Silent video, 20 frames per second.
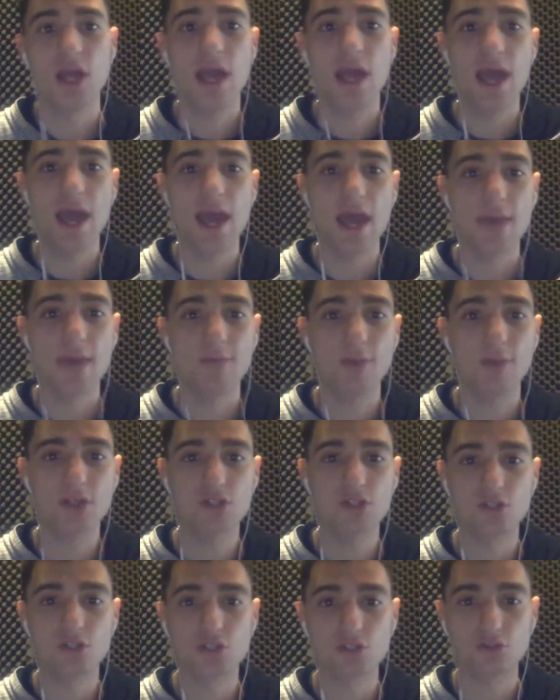And Buster
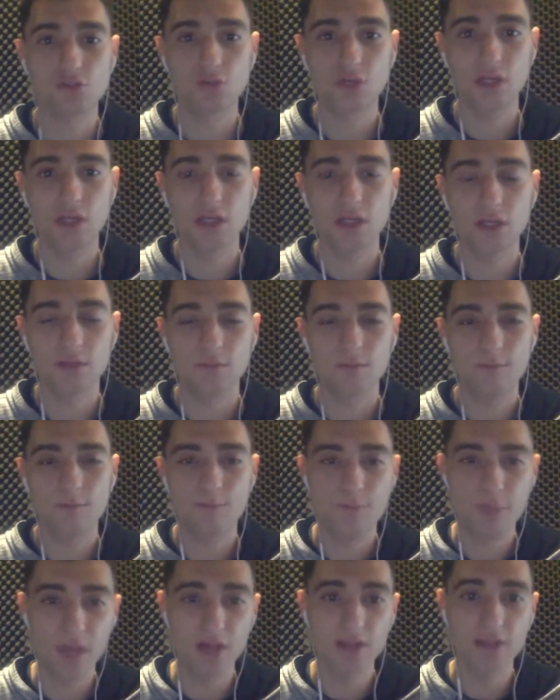Skrine
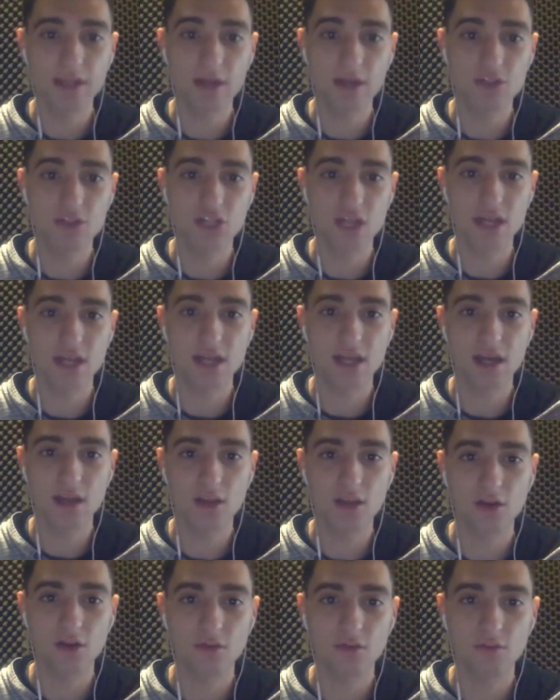bailed out Jay
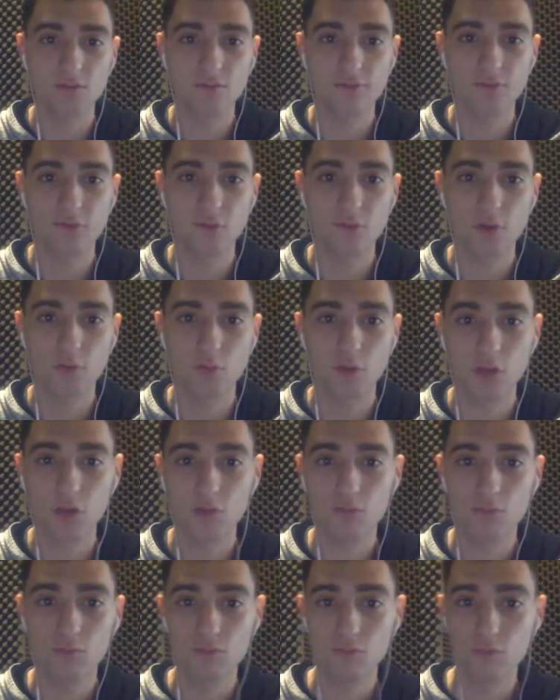Cutler for what
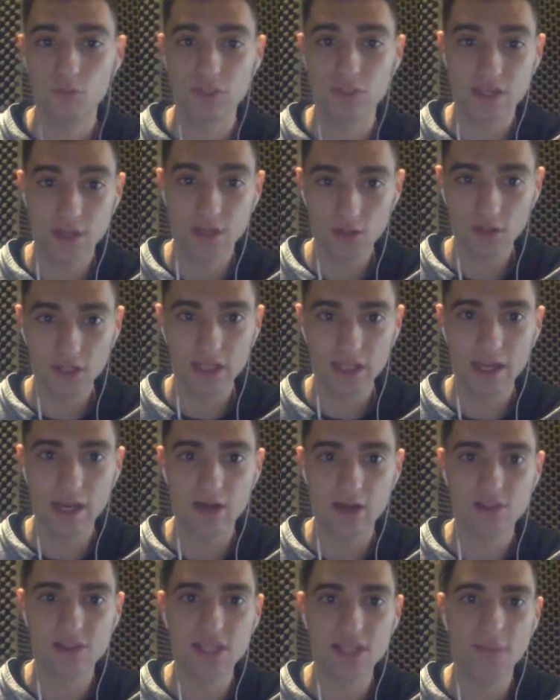was nearly an
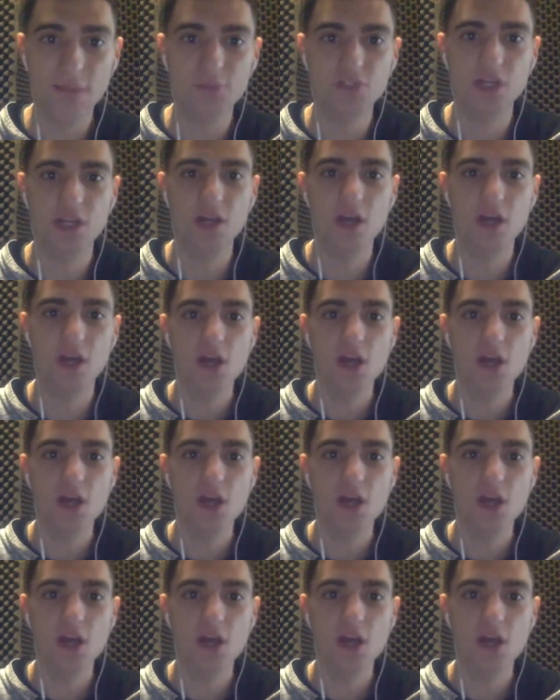interception,